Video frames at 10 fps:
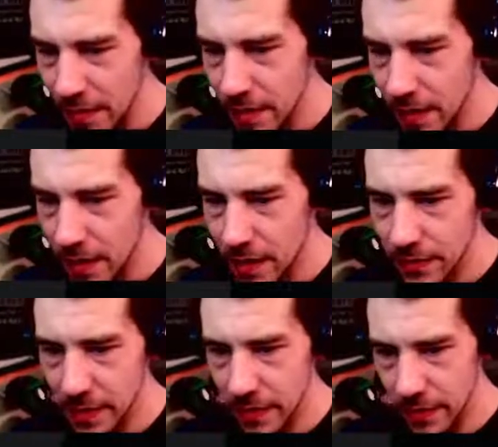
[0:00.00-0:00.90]
Oh,
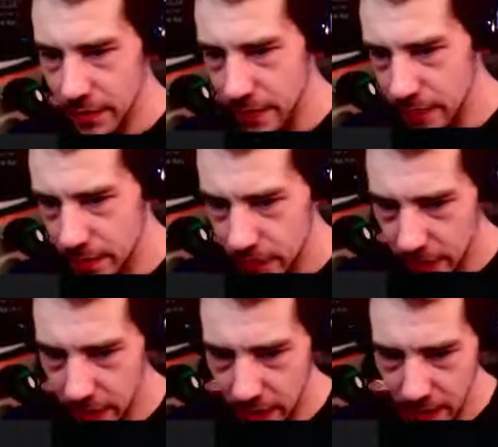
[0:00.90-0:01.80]
who we
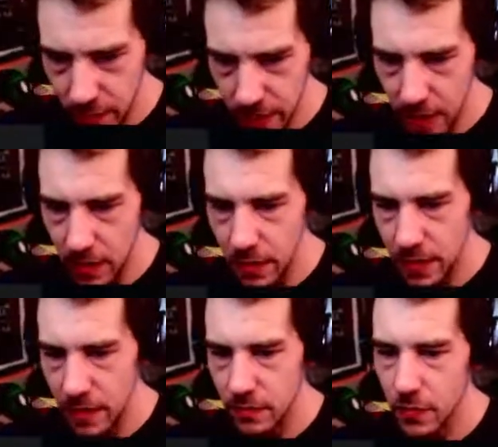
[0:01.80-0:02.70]
got? We got
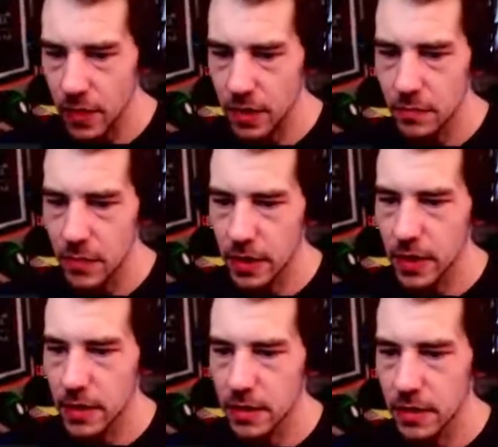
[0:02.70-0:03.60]
Looking. Welcome,
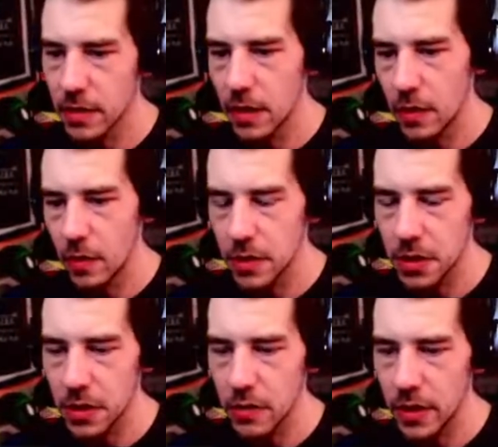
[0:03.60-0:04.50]
Looking. We're
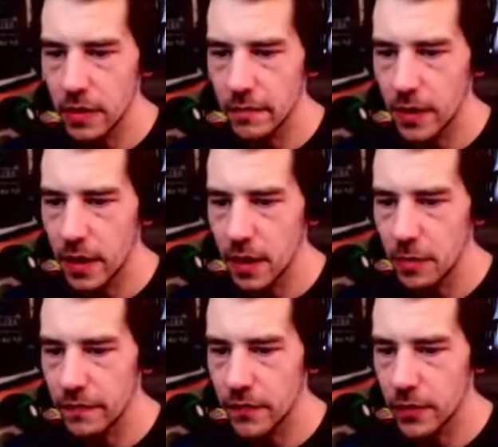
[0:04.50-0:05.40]
still waiting for
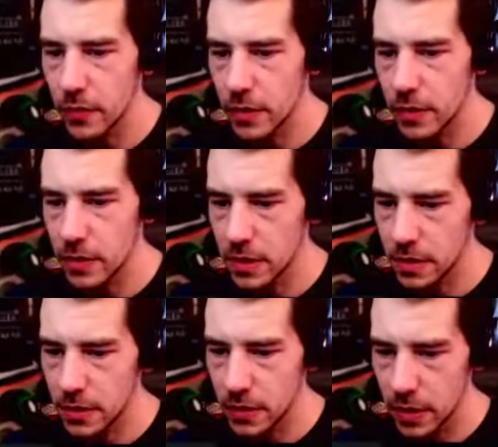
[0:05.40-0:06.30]
Anime for the World. I'll
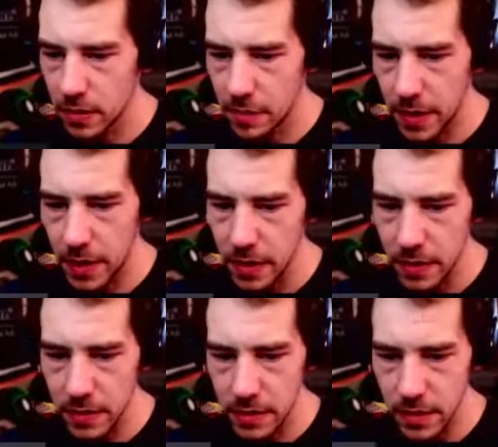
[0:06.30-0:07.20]
do another
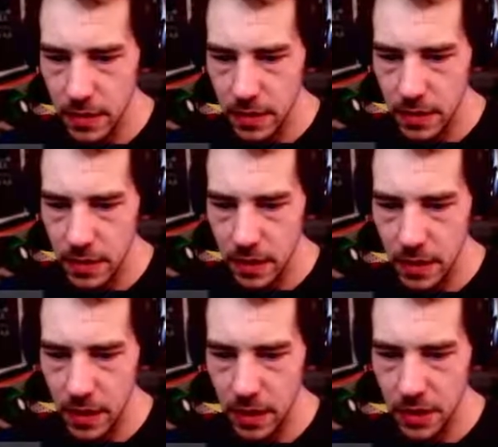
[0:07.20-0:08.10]
ping in
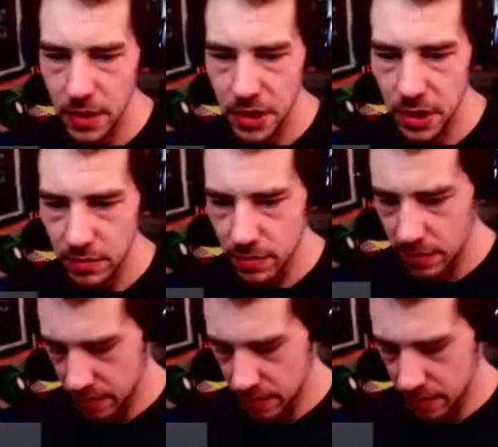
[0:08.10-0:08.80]
the general